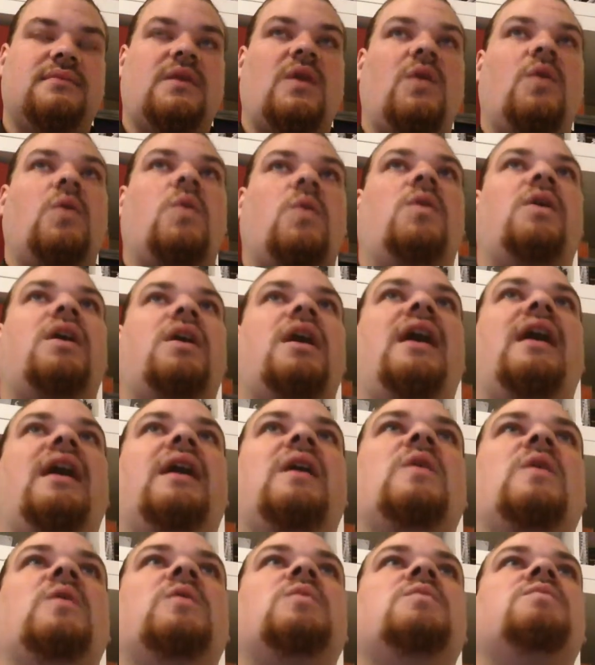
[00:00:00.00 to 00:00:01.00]
Or
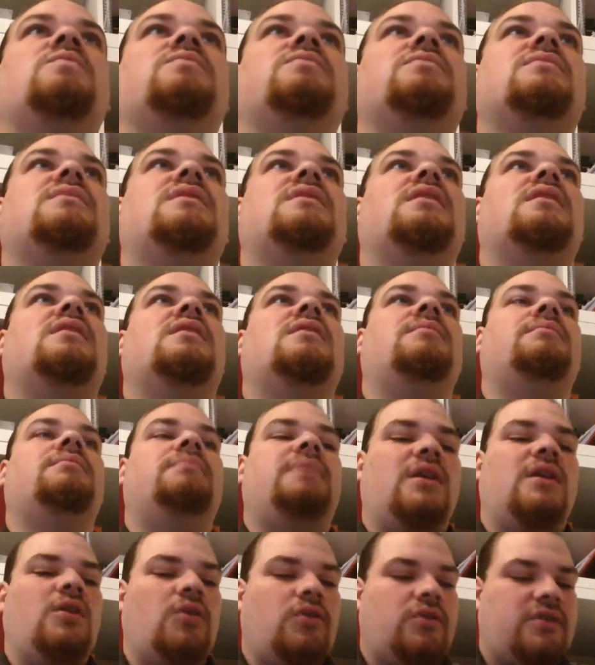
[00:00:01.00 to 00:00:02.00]
how
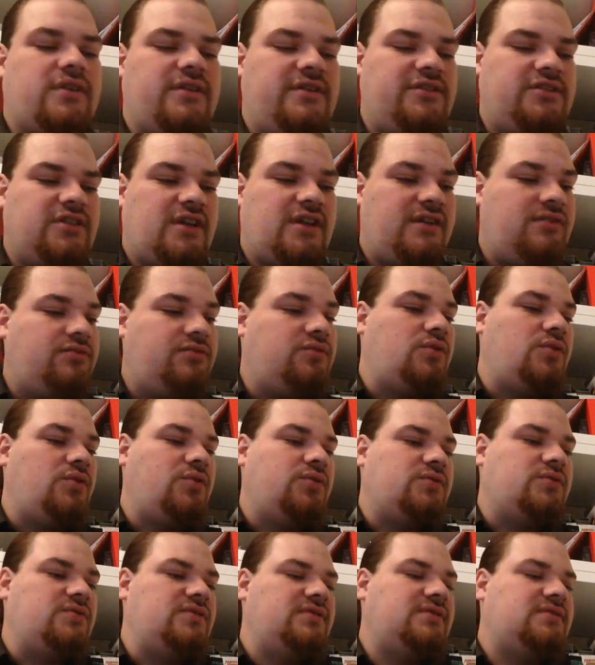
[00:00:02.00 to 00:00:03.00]
Big Orange had
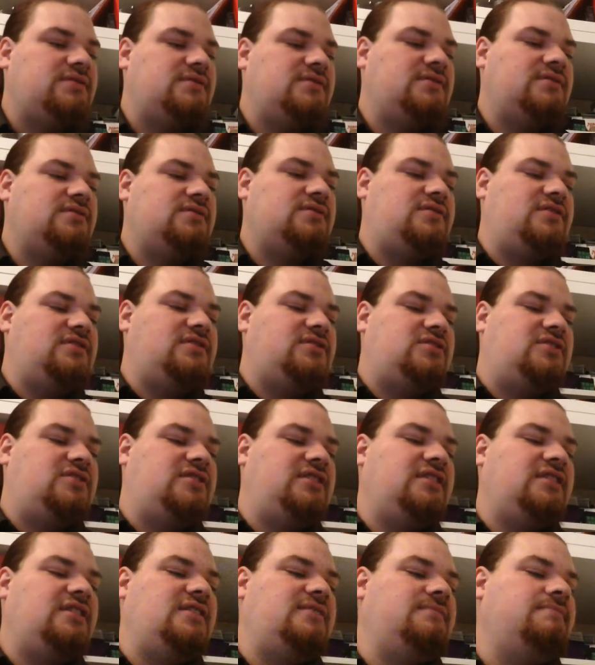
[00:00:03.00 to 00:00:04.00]
rolled to
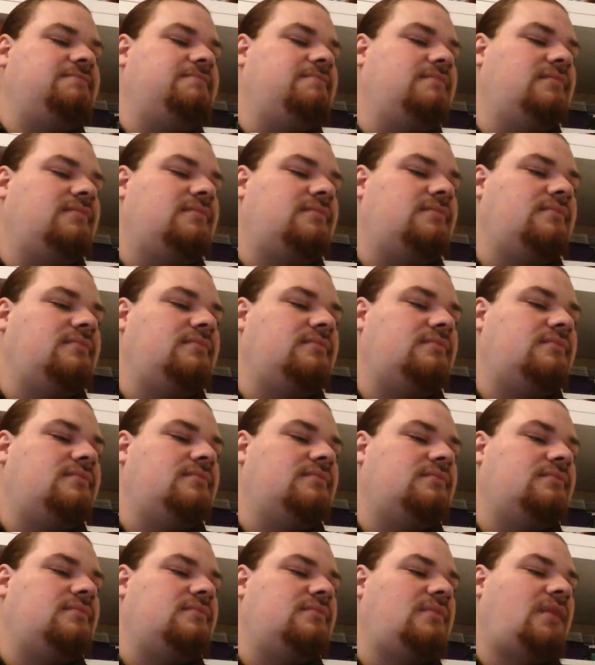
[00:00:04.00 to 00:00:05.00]
see
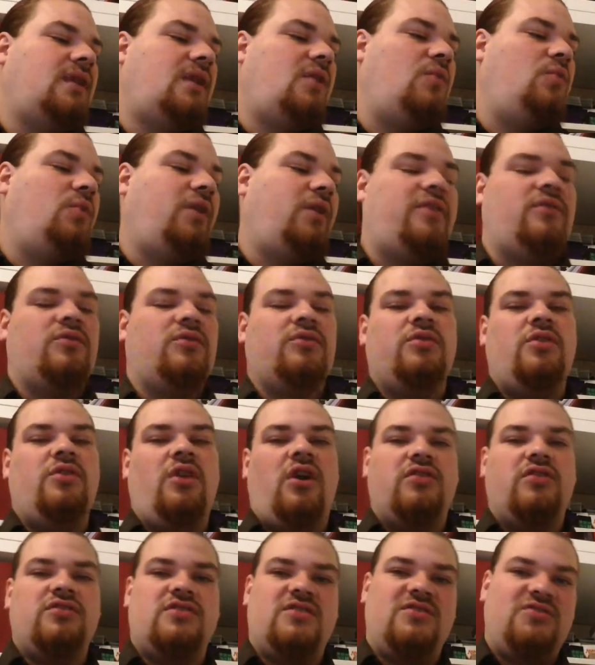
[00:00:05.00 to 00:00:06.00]
whether or
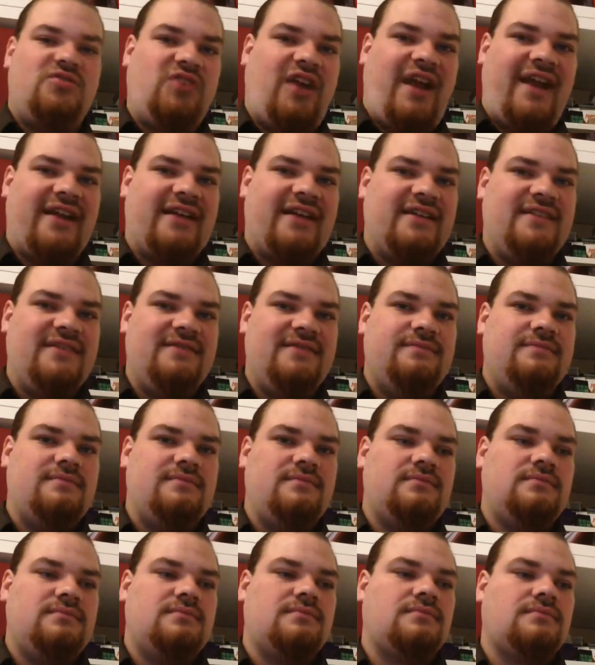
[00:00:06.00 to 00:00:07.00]
not a dragon
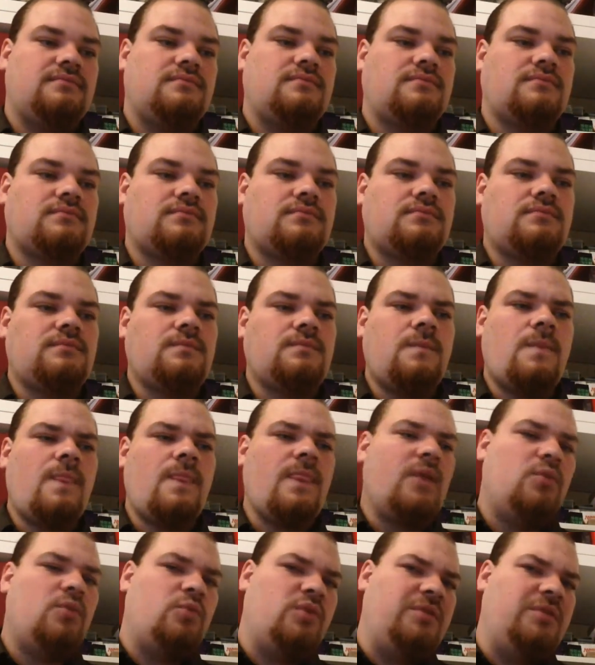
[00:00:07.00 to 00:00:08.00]

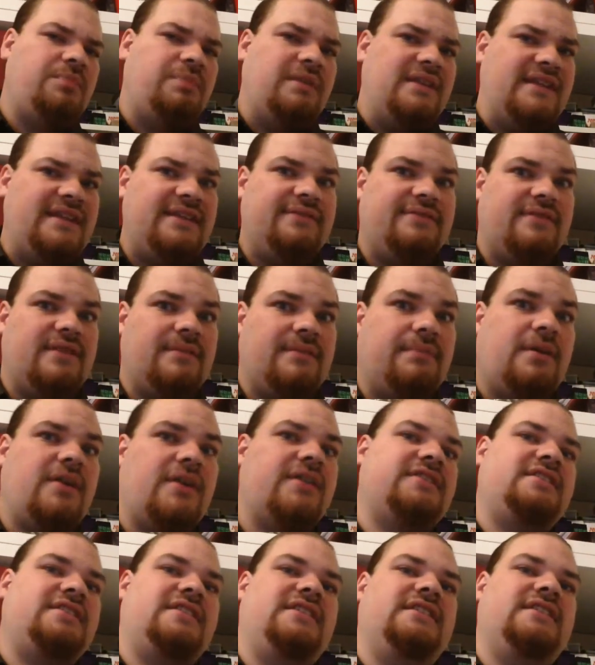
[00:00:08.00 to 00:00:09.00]
would believe the
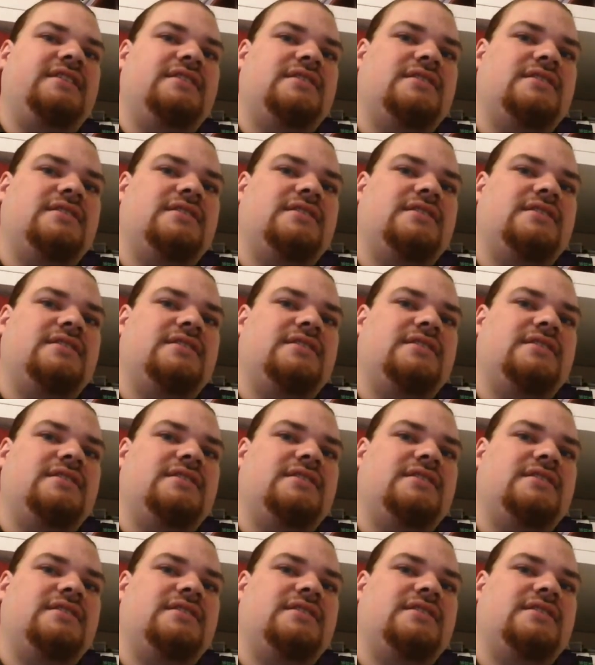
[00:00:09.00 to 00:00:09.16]
party